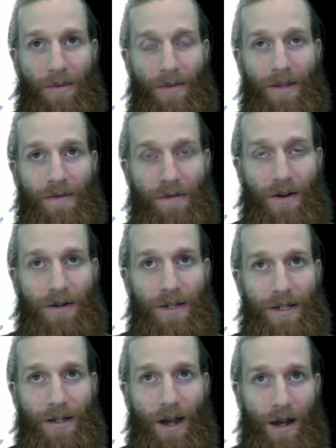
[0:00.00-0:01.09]
the
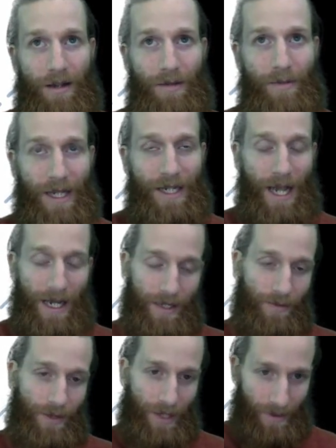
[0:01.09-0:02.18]
first column index,
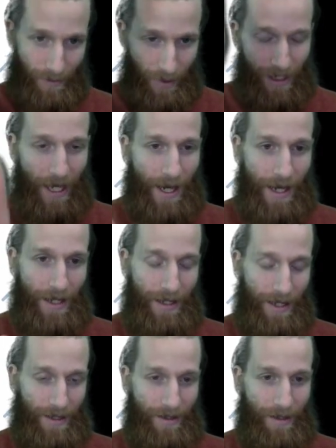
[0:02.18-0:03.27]
and we're going to put that in as